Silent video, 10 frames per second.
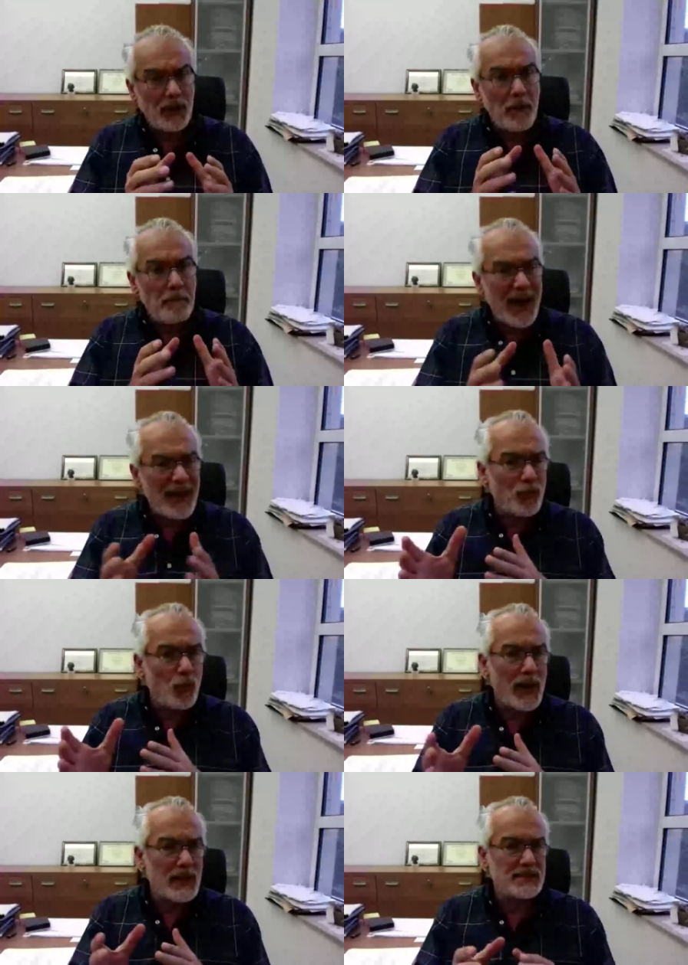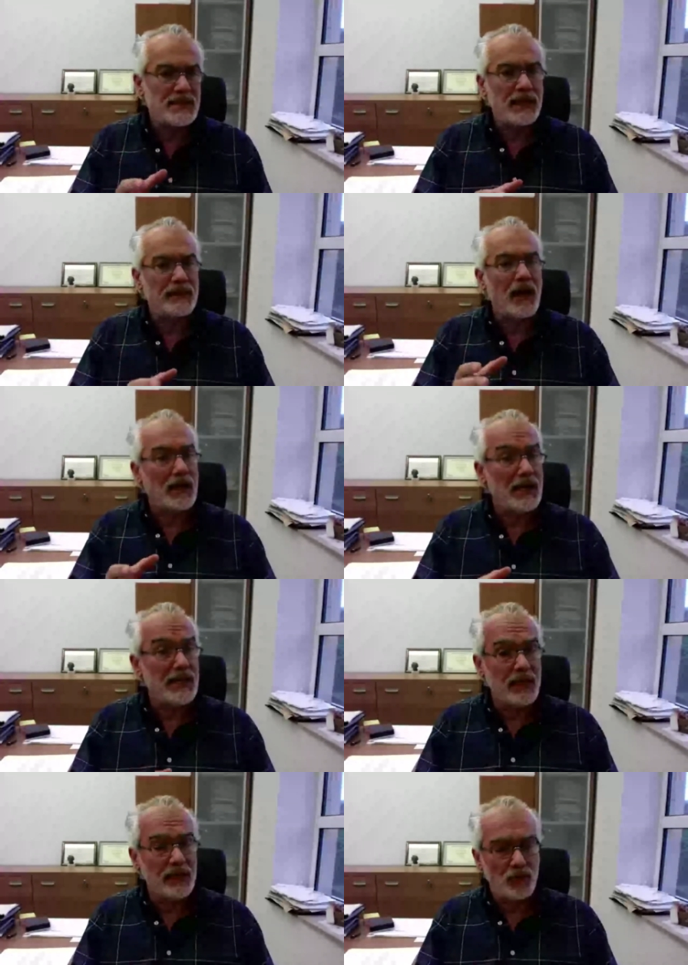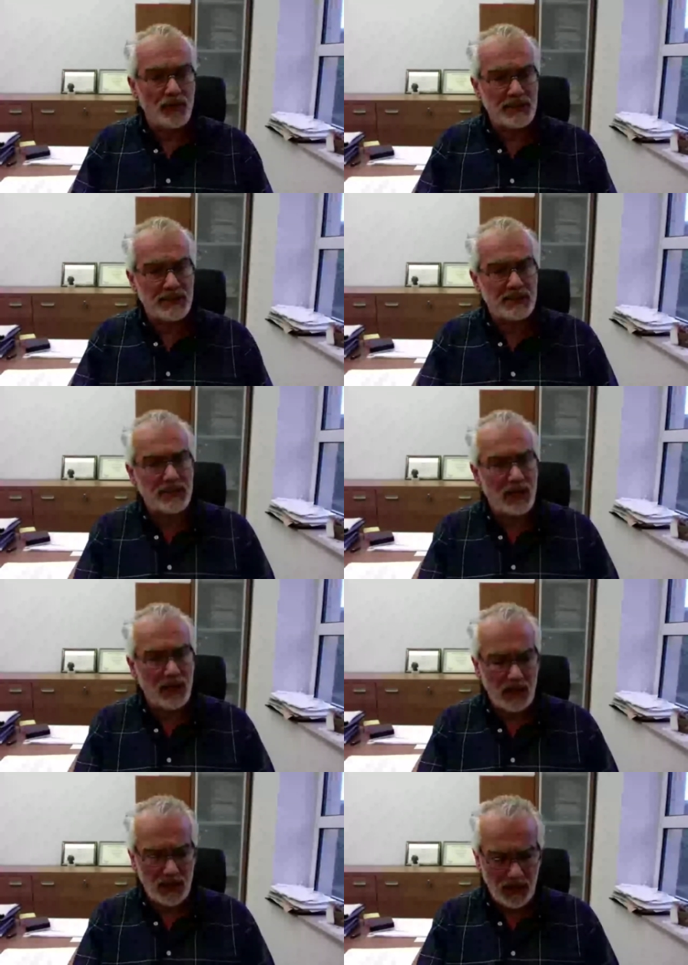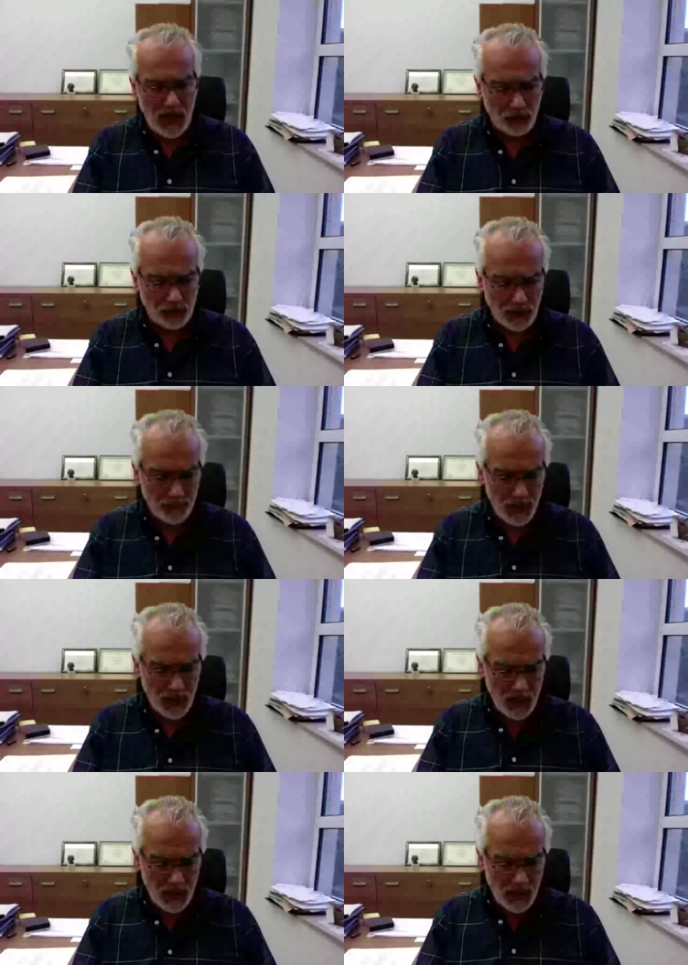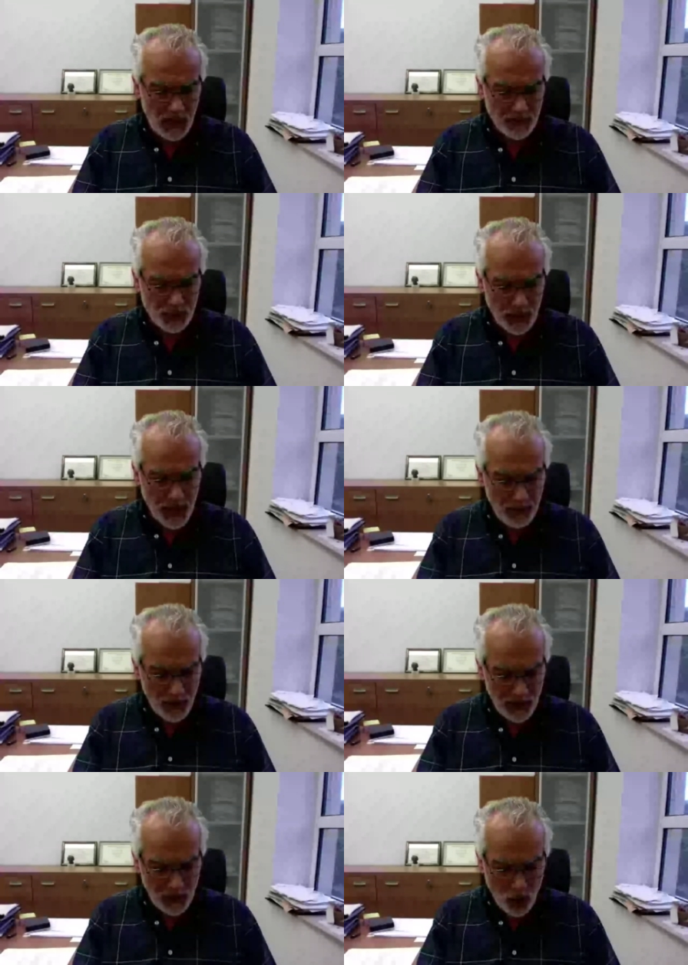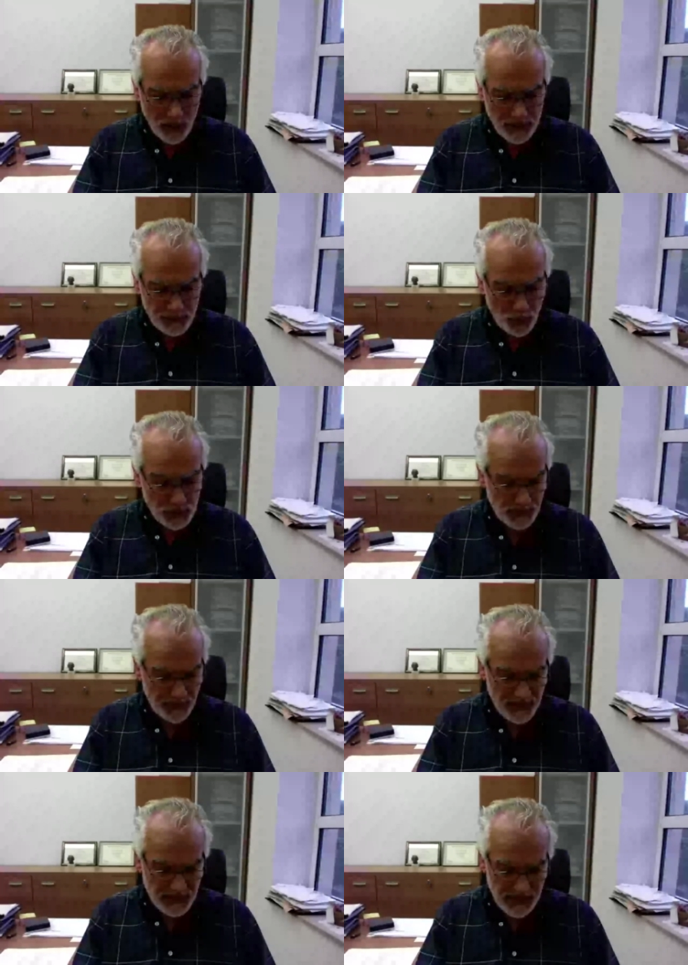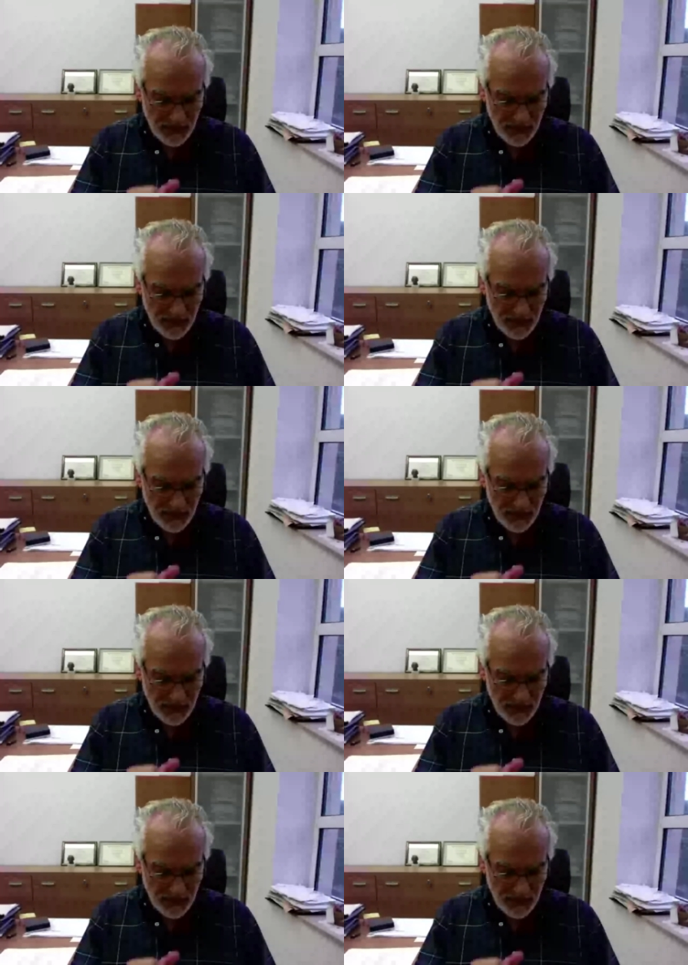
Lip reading: pathways that are leading to this outcome. I'm sorry about the long response, but this is a